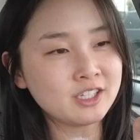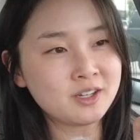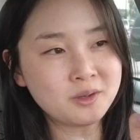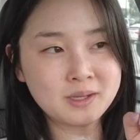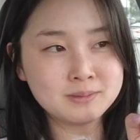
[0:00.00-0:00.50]
out
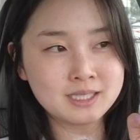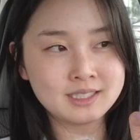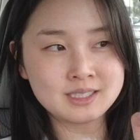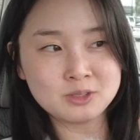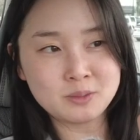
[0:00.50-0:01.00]
our
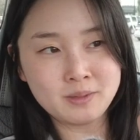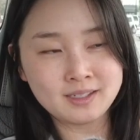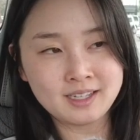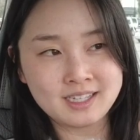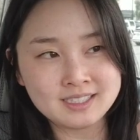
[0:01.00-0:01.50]
website, Samcha
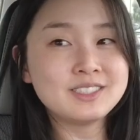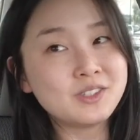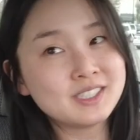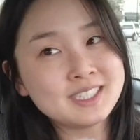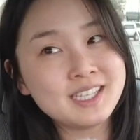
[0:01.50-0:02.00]
Podcast, so you
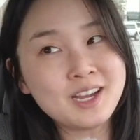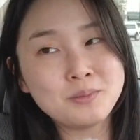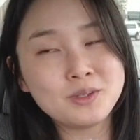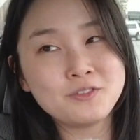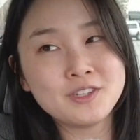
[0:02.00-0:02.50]
can see how
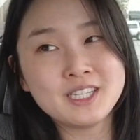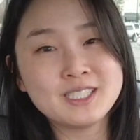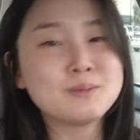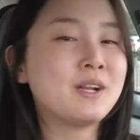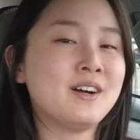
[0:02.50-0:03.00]
beautiful it
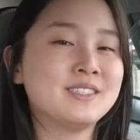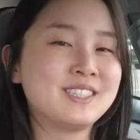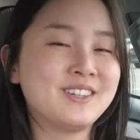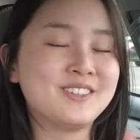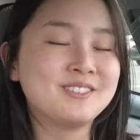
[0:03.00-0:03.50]
is, but
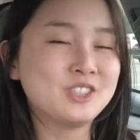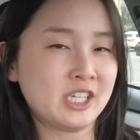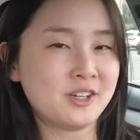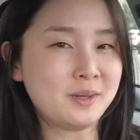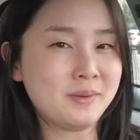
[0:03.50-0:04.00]
also
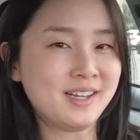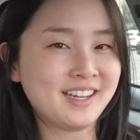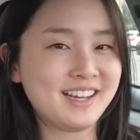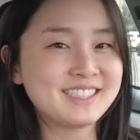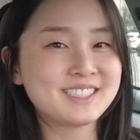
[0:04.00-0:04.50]
check out our
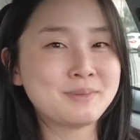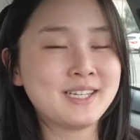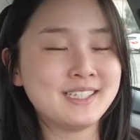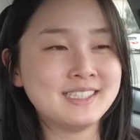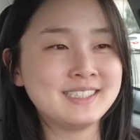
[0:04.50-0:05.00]
podcast
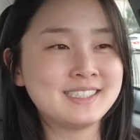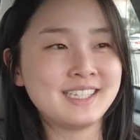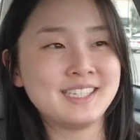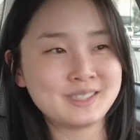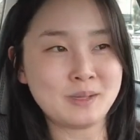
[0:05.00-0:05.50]
because
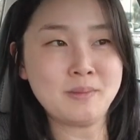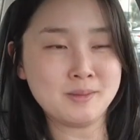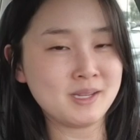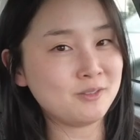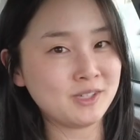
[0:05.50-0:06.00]
it is our
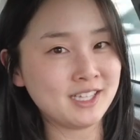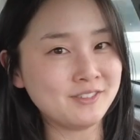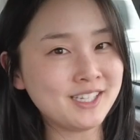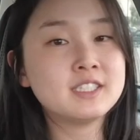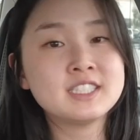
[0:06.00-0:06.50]
baby and we love
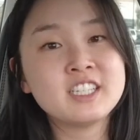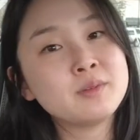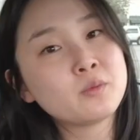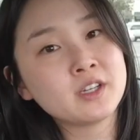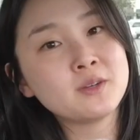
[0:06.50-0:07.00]
it. The reason I've
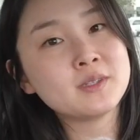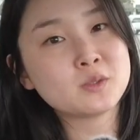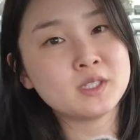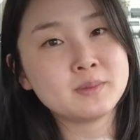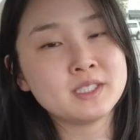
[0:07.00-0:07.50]
been working with
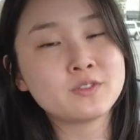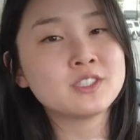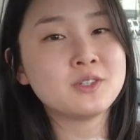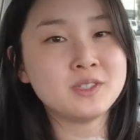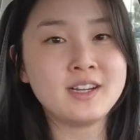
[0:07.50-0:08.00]
Squarespace for
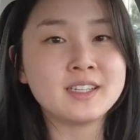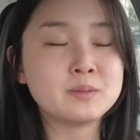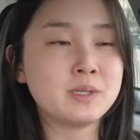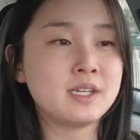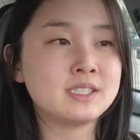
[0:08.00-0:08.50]
so long is
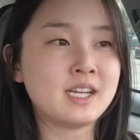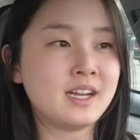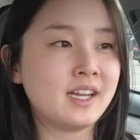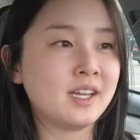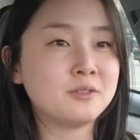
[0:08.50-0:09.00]
because
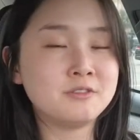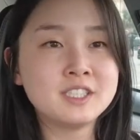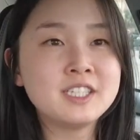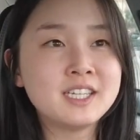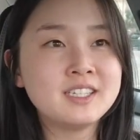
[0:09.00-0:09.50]
I
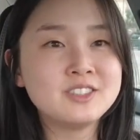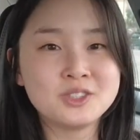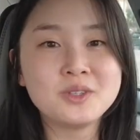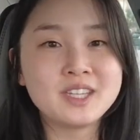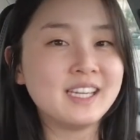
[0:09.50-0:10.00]
really
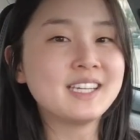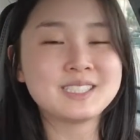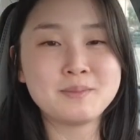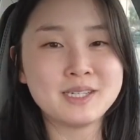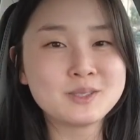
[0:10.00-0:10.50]
do think it's
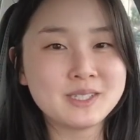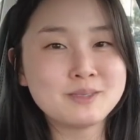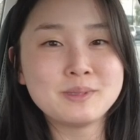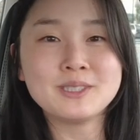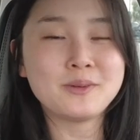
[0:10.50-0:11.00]
the best way to
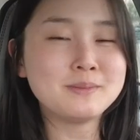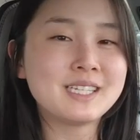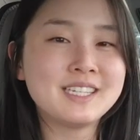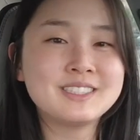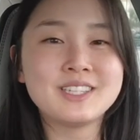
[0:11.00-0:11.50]
build a
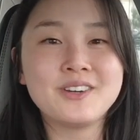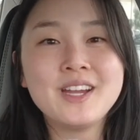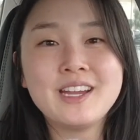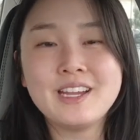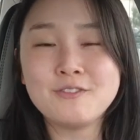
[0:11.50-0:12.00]
website. So
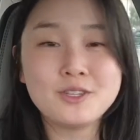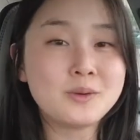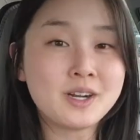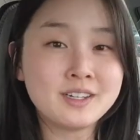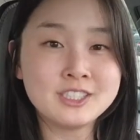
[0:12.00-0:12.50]
if you
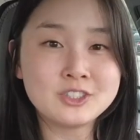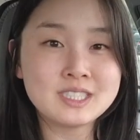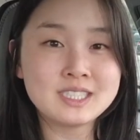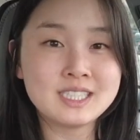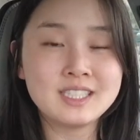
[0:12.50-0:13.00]
are
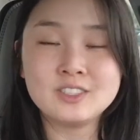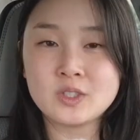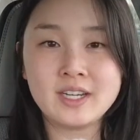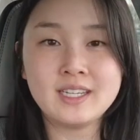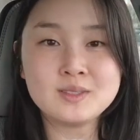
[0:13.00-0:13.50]
interested in
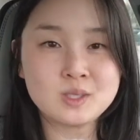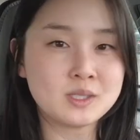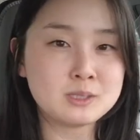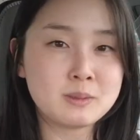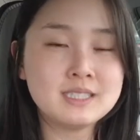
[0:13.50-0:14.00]
trying out
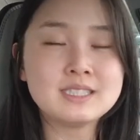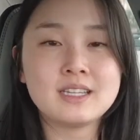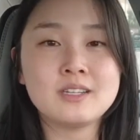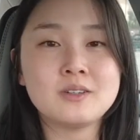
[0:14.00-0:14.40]
Squarespace, then go